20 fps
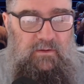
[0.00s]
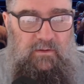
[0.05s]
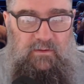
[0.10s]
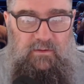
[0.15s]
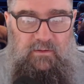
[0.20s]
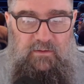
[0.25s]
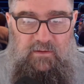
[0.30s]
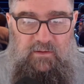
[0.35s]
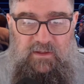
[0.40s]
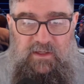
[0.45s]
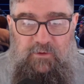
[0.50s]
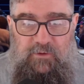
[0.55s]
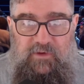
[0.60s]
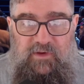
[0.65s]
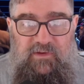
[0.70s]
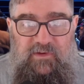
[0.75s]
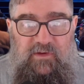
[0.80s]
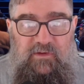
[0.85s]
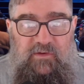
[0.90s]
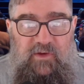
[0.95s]
And here it
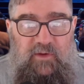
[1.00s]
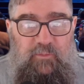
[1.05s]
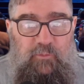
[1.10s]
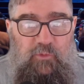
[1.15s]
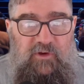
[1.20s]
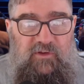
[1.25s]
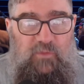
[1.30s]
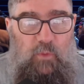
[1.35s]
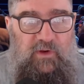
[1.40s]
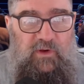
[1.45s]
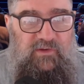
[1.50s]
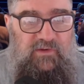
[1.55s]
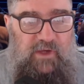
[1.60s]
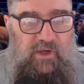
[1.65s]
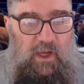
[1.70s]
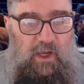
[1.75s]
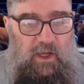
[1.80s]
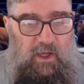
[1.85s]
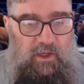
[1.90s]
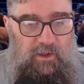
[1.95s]
is at Tunbridge West
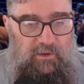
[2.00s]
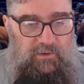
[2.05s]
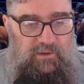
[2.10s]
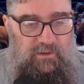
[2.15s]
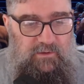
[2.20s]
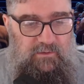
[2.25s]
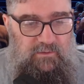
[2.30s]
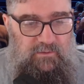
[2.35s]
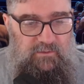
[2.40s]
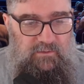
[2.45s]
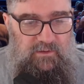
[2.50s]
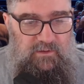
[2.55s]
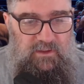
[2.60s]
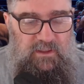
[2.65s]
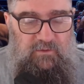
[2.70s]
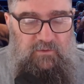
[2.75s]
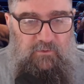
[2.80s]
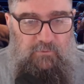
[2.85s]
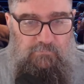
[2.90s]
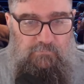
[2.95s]
Yard,
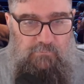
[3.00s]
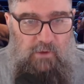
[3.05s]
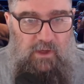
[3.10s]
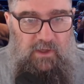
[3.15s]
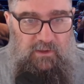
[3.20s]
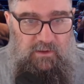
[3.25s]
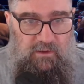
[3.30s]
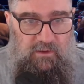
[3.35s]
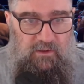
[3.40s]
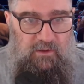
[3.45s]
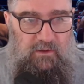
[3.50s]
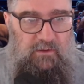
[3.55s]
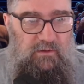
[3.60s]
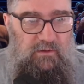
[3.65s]
in the rain.